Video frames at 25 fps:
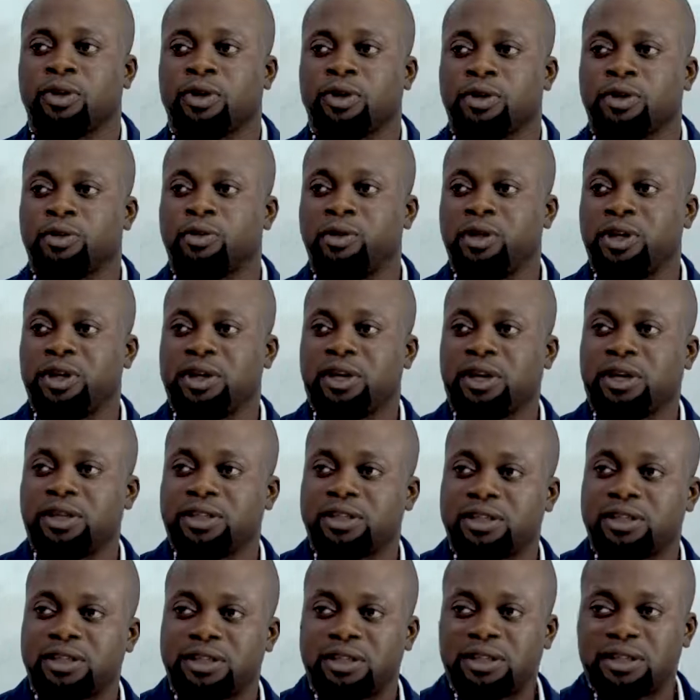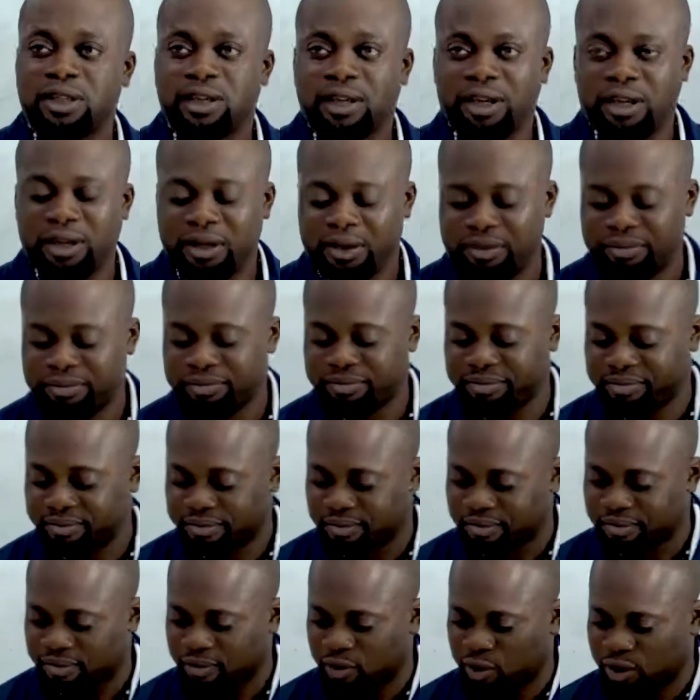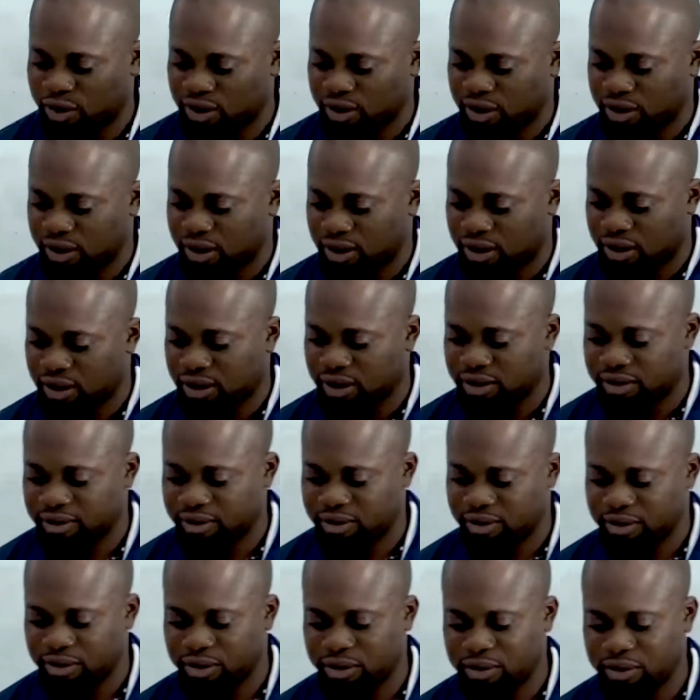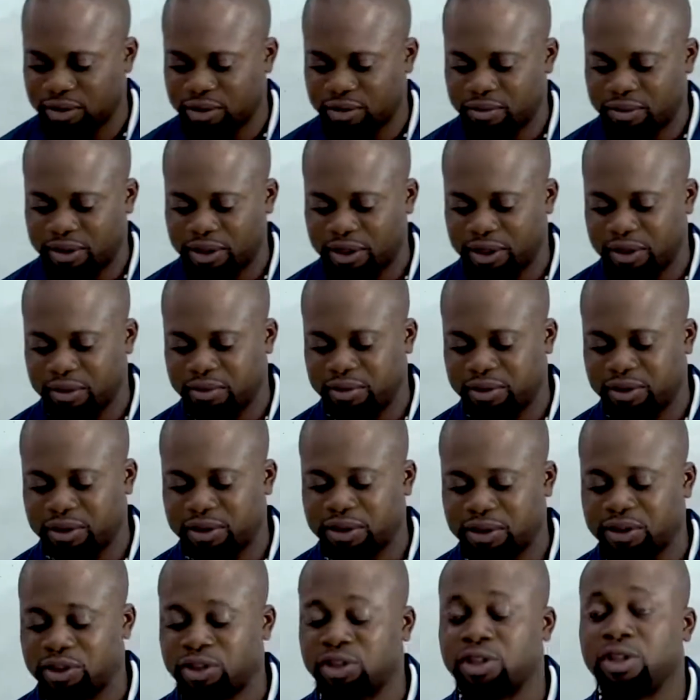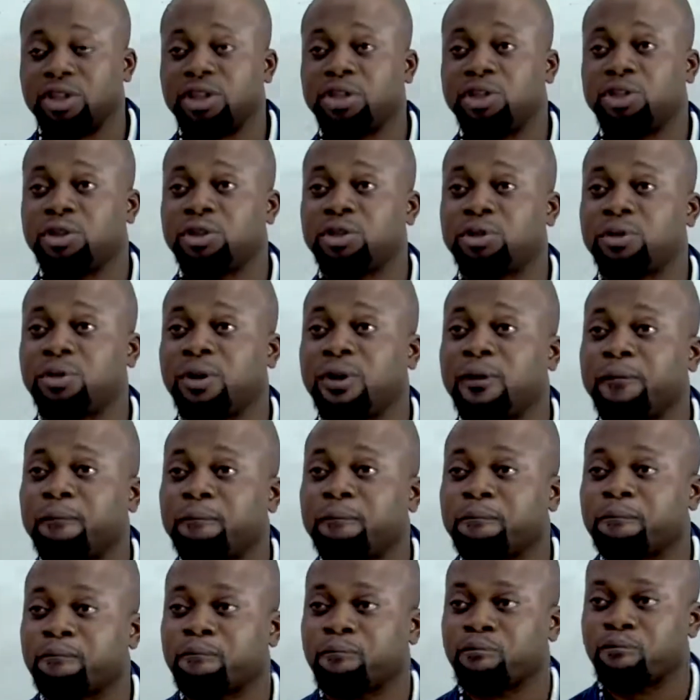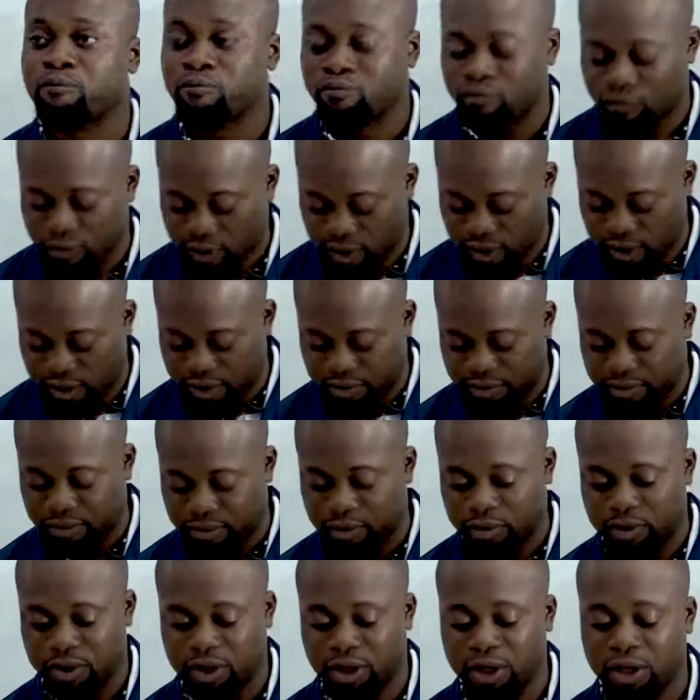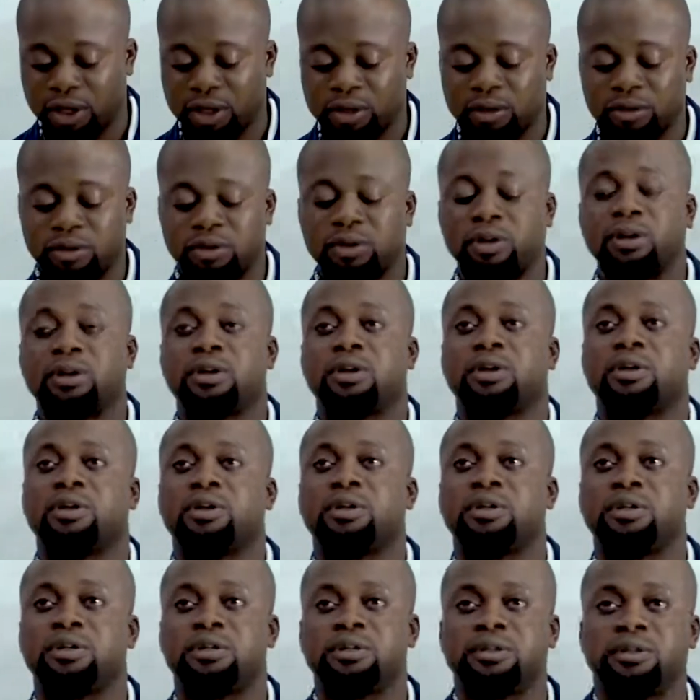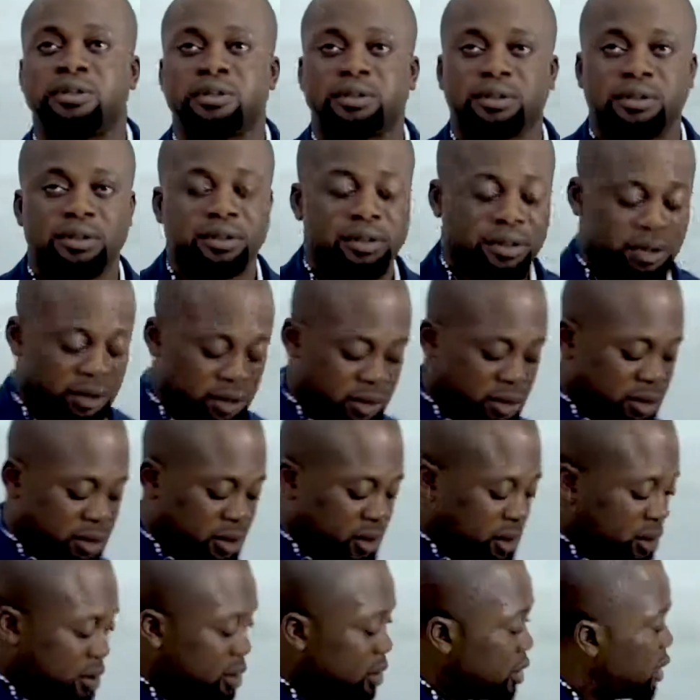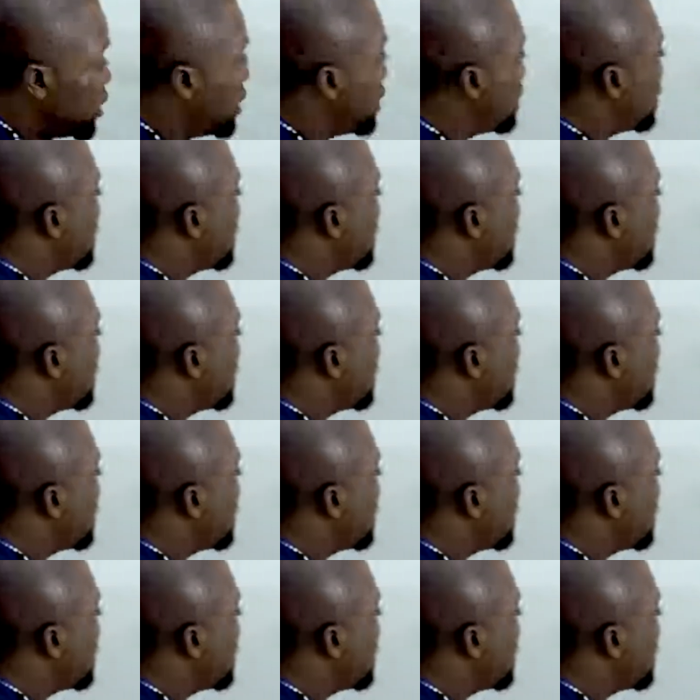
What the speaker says: Good day, class. Once again, my name is Engineer Joshua. We're here to talk on the